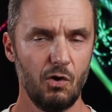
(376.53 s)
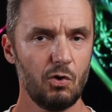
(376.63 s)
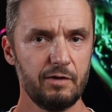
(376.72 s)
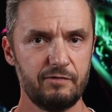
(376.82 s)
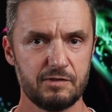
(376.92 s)

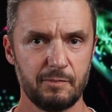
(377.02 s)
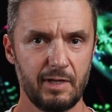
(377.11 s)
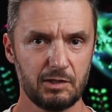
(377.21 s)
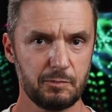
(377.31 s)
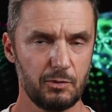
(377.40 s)
or if it's
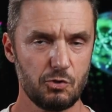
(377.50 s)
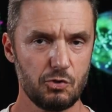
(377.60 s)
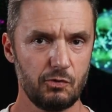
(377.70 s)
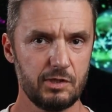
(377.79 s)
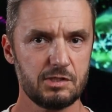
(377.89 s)
multiple
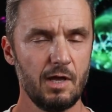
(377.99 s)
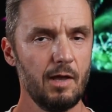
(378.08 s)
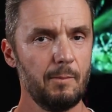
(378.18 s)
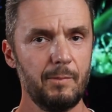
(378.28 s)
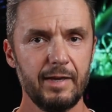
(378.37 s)
choice,
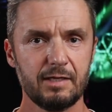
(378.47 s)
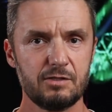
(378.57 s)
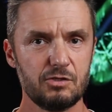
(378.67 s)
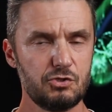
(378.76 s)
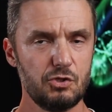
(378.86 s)

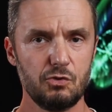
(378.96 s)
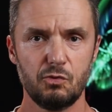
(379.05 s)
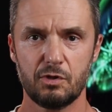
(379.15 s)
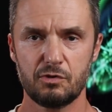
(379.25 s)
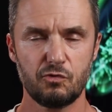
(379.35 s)
pick the
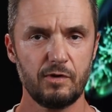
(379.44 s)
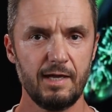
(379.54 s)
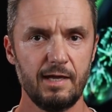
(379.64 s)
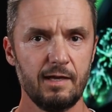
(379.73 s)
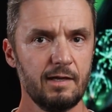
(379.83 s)
two or
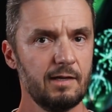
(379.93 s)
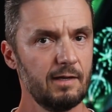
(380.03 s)
three